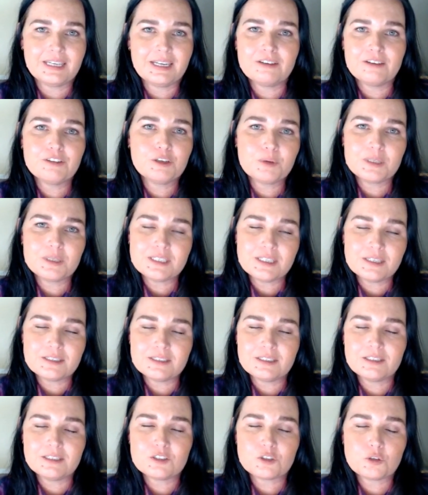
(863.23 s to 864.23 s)
and everyone
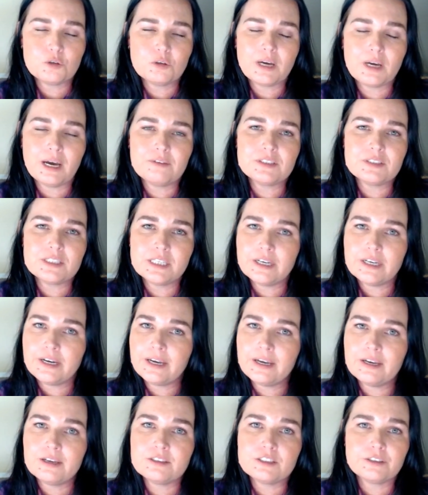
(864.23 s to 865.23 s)
does it in school
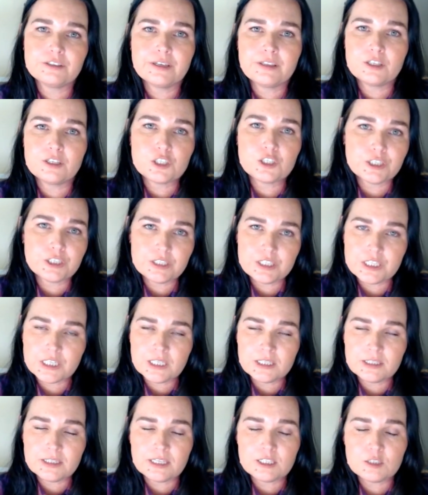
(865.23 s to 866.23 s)
cafeterias or in the
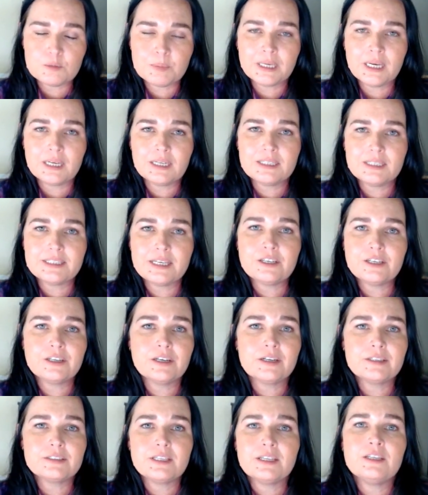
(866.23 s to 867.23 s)
churches mm-hmm. at spaghetti
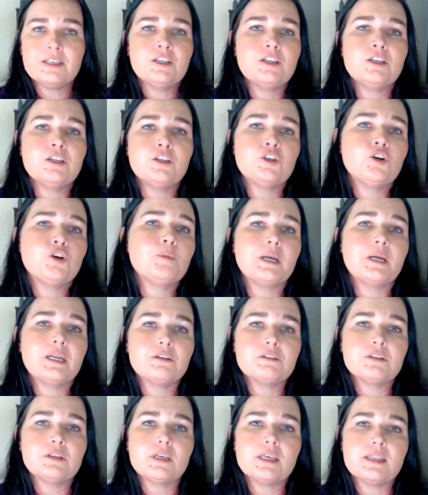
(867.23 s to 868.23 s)
dinners, and
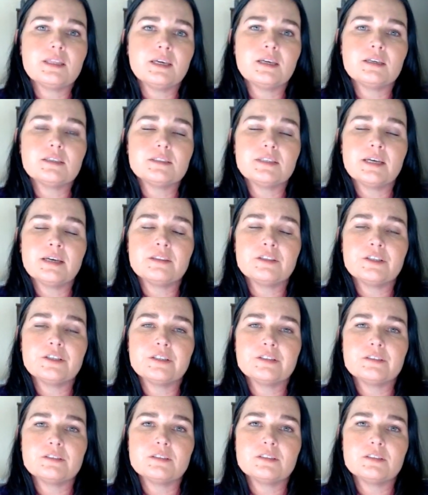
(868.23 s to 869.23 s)
nobody really thinks that
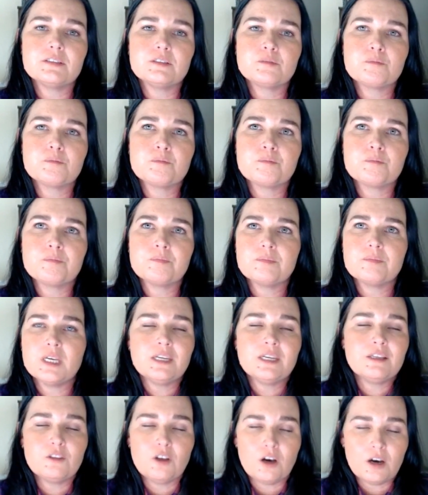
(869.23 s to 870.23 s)
there's
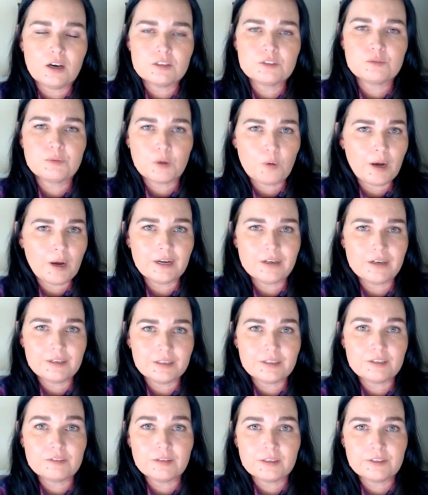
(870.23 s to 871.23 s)
any laws required
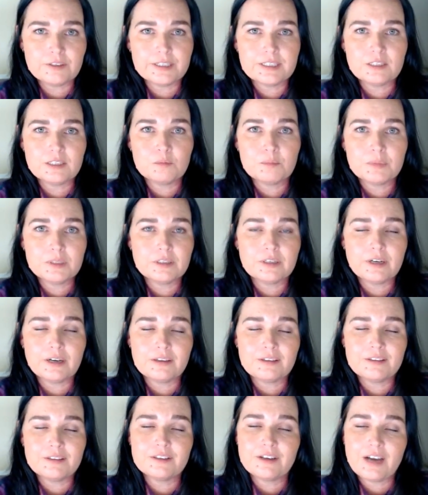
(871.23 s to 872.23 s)
into fundraising, but
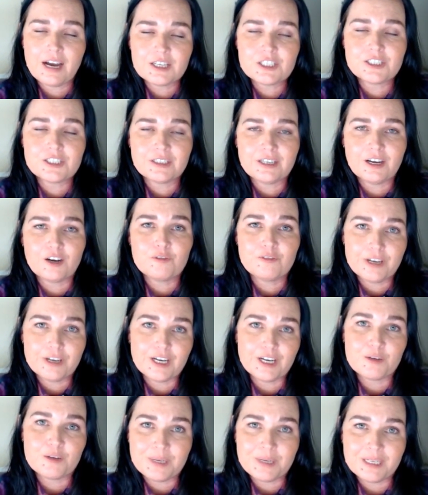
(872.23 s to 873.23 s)
there there actually are
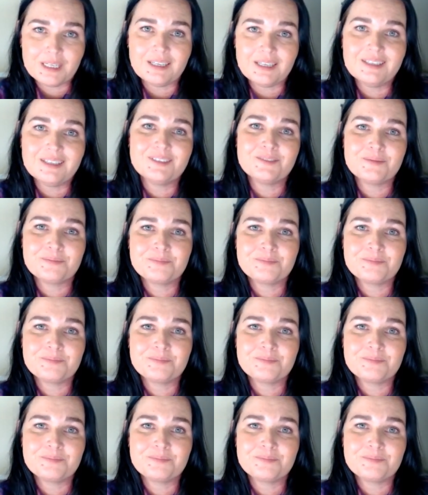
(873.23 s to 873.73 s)
very many.